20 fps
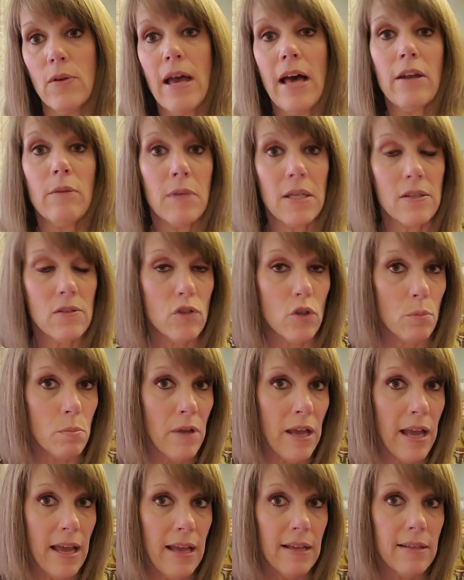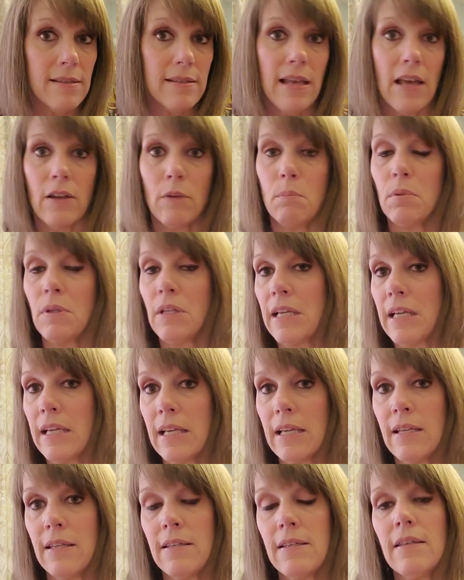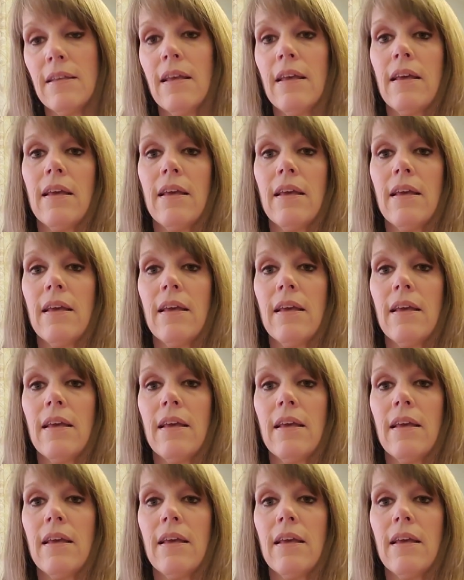how to mix your paints, how to blend,